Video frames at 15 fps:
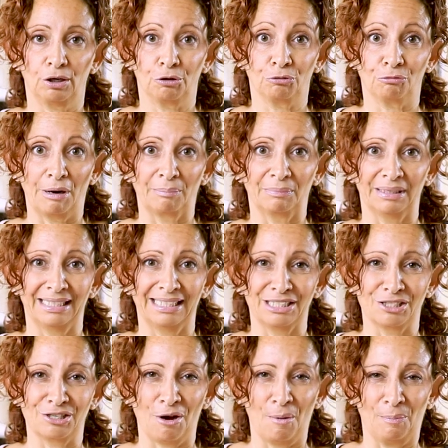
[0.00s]
crumbly
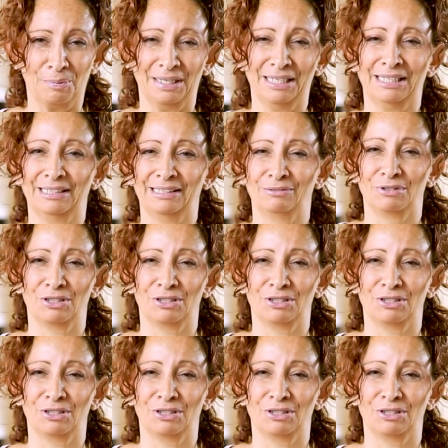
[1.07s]
topping,